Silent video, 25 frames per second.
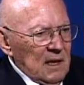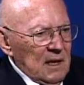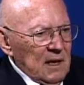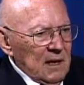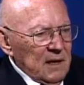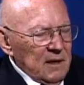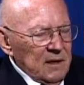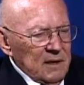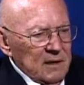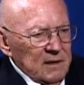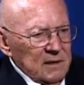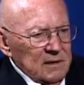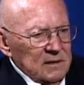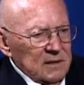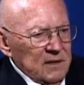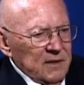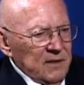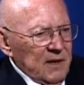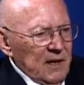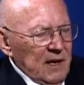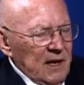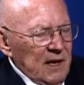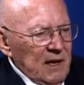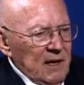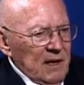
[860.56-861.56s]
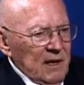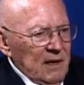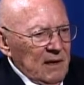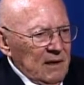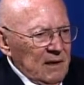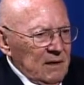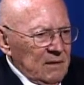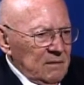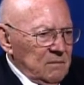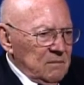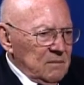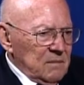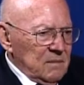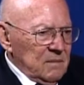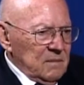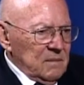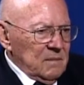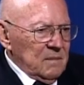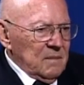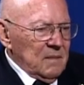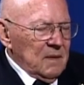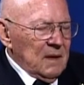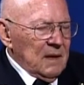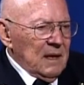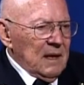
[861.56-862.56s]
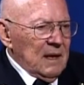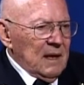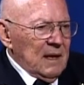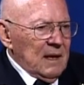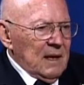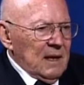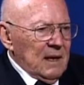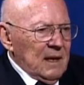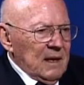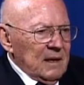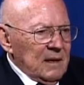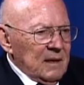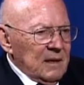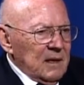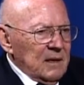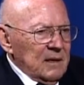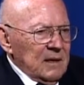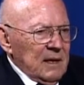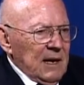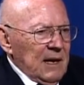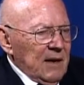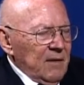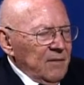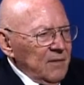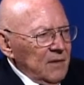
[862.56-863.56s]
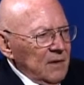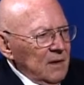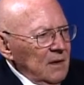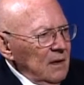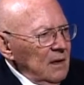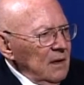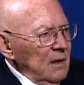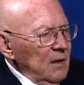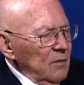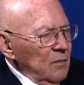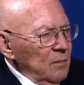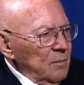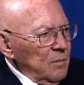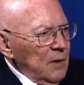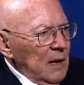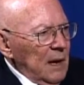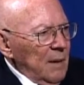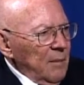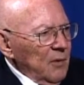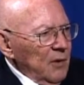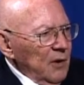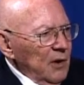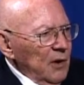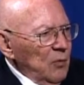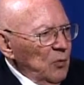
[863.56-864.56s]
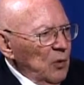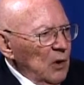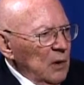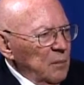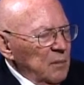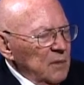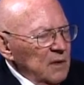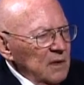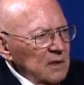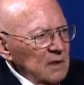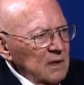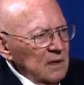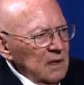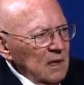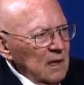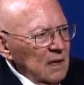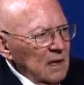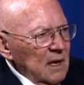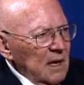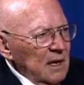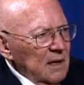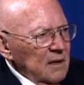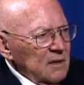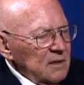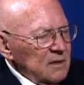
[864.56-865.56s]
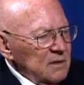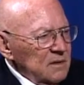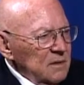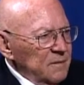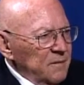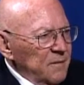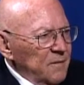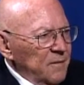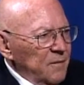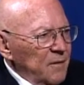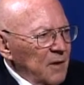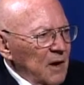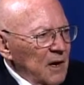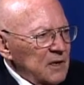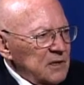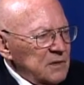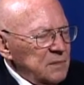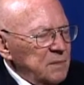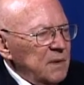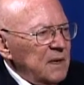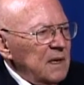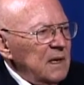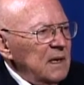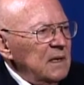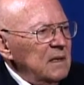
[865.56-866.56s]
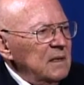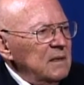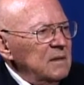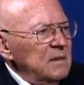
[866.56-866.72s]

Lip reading: And they didn't have the proper equipment and a lot of frostbite.